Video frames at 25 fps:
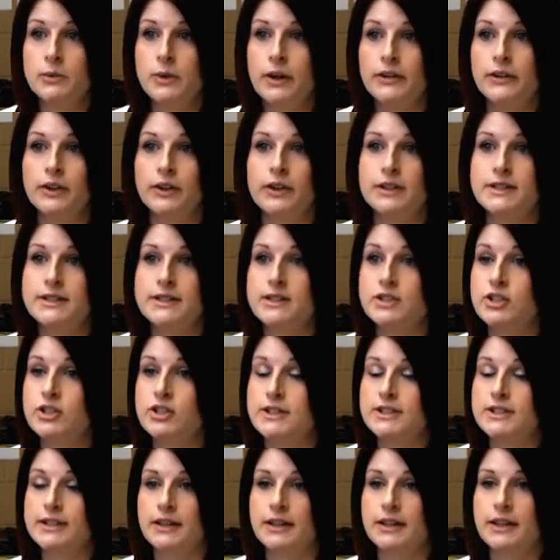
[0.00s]
whether it's
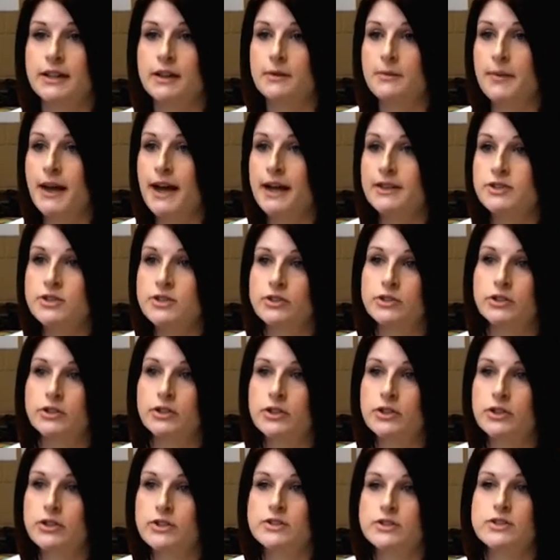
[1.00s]
just getting a
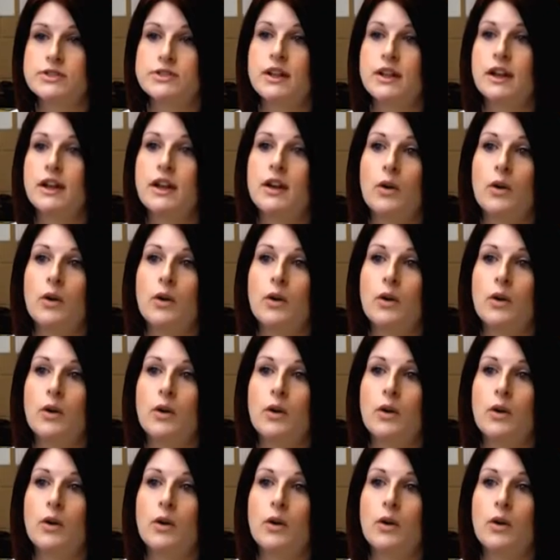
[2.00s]
bachelor's,